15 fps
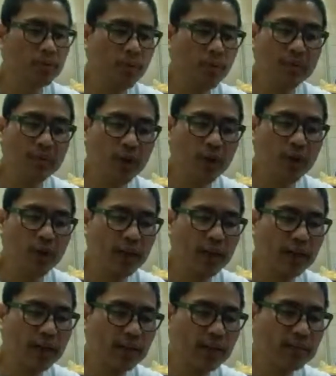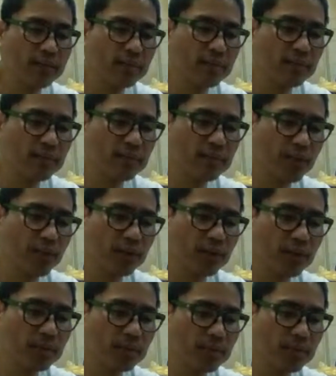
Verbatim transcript: Wait for a while, huh? Sorry.